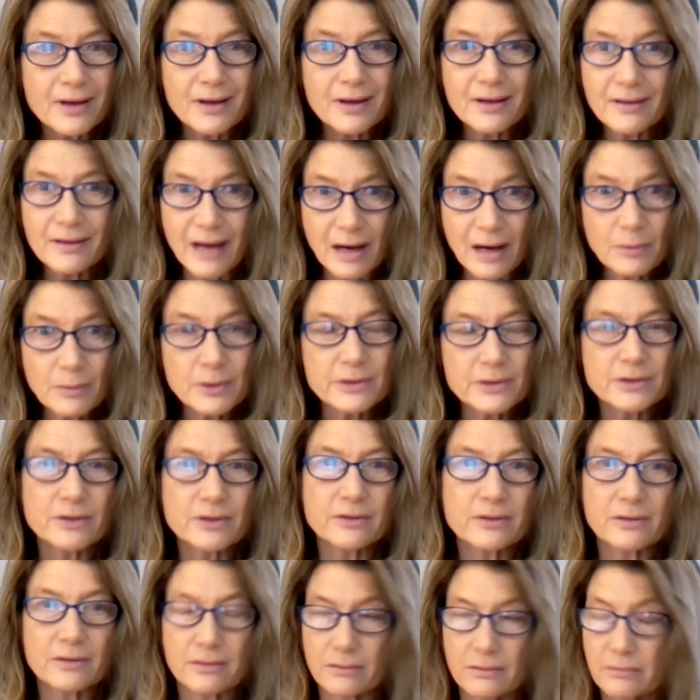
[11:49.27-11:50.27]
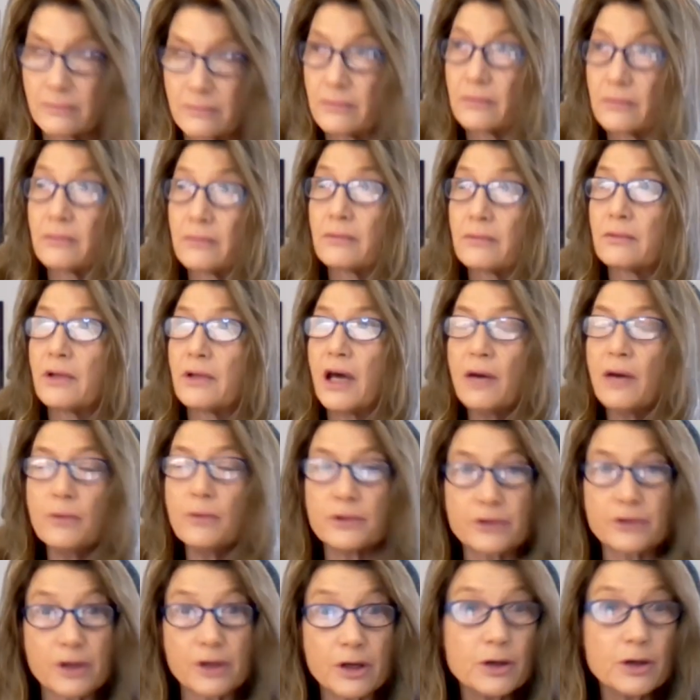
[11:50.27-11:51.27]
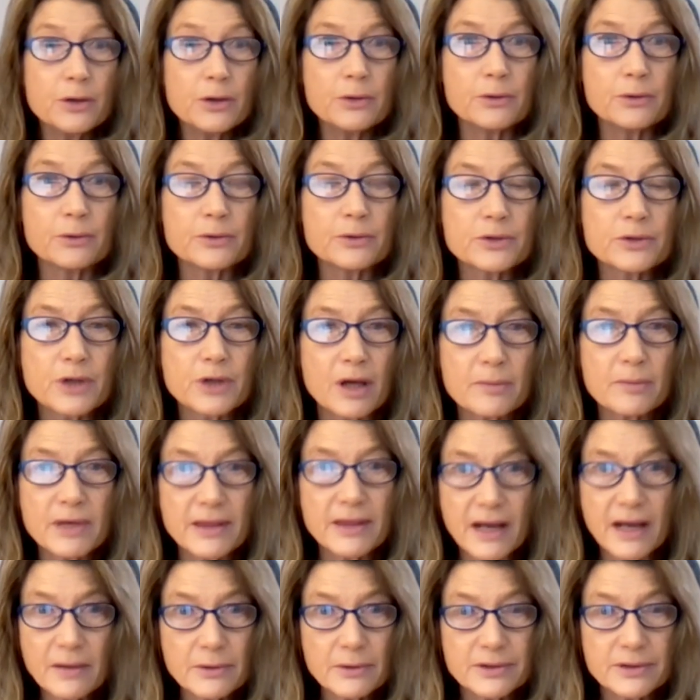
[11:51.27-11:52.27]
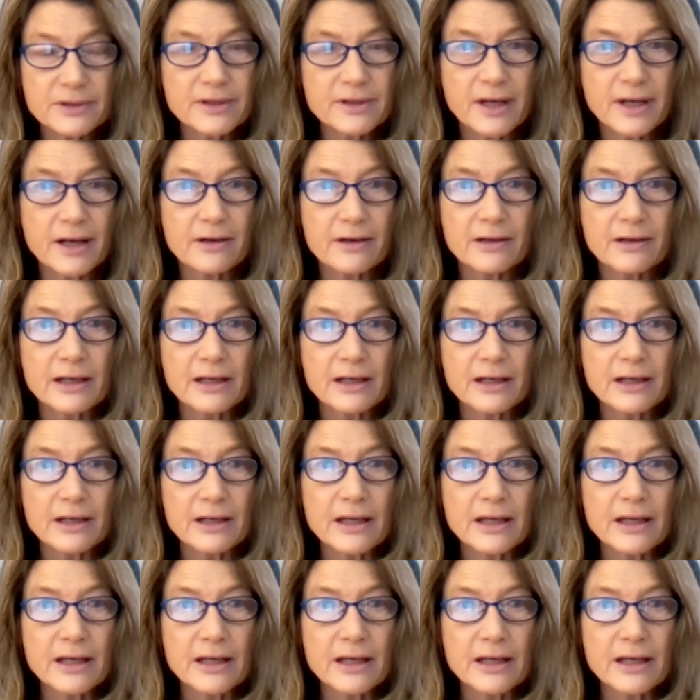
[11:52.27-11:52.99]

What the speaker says: that was that was huge. I mean, that was scary.